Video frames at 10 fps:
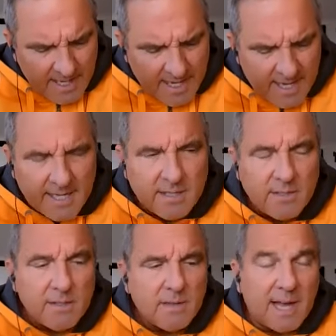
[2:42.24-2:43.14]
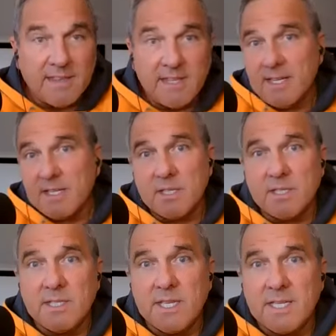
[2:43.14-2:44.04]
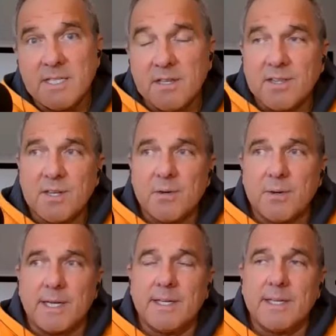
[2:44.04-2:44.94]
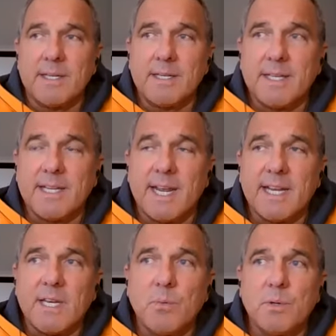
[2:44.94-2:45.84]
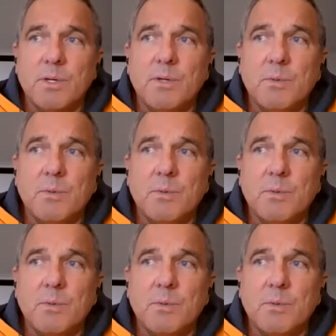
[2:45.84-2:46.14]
And I think that's a decent theory that Andy would